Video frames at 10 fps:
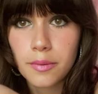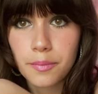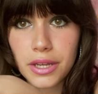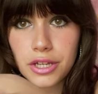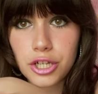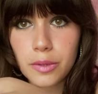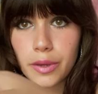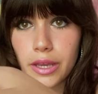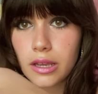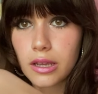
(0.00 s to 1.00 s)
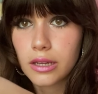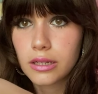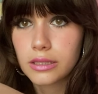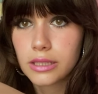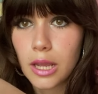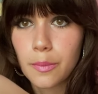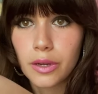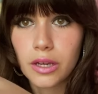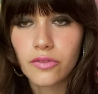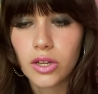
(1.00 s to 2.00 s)
Peachy pink type
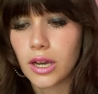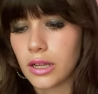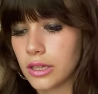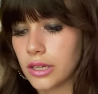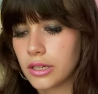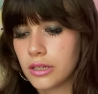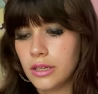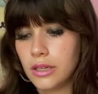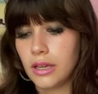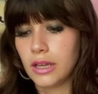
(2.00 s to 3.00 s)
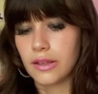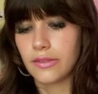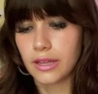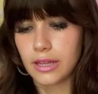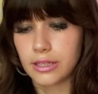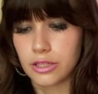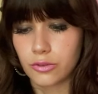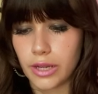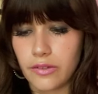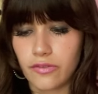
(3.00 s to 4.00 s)
of color and I think it's
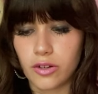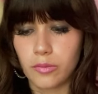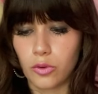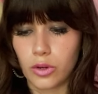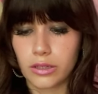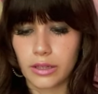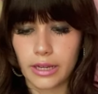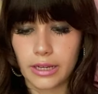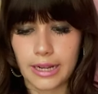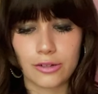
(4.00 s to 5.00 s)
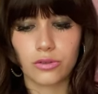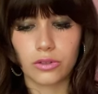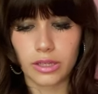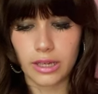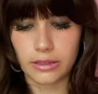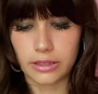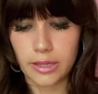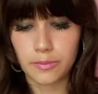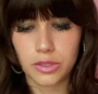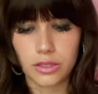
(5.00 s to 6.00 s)
great for more like natural looking
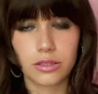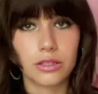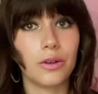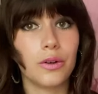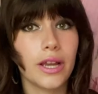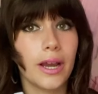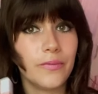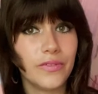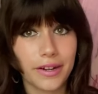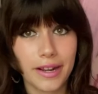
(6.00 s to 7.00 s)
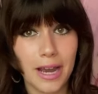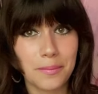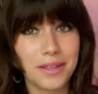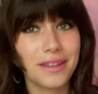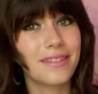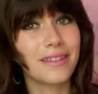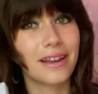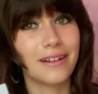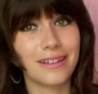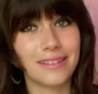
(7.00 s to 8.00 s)
lips. So yeah, I'm very happy that
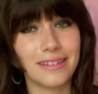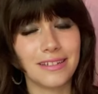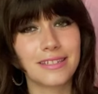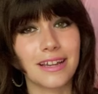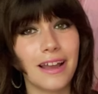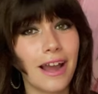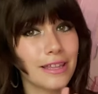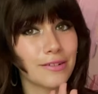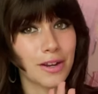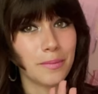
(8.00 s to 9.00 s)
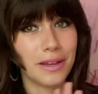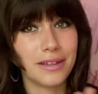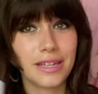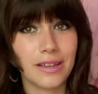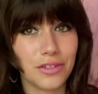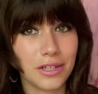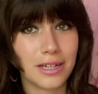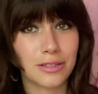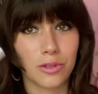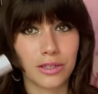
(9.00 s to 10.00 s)
I got this. I highly recommend if you
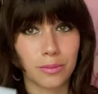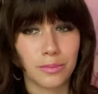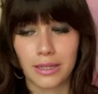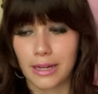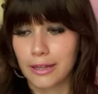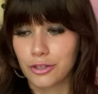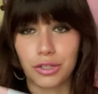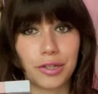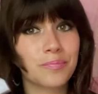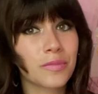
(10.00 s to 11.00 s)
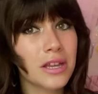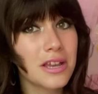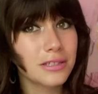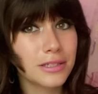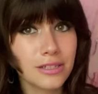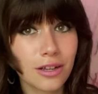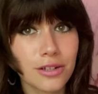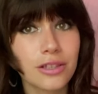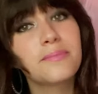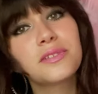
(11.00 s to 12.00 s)
guys want something that actually stays on
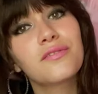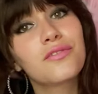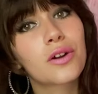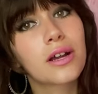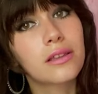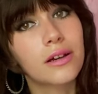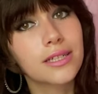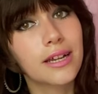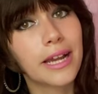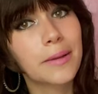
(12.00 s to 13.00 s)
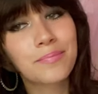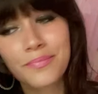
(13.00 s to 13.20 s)
your lips for a long time.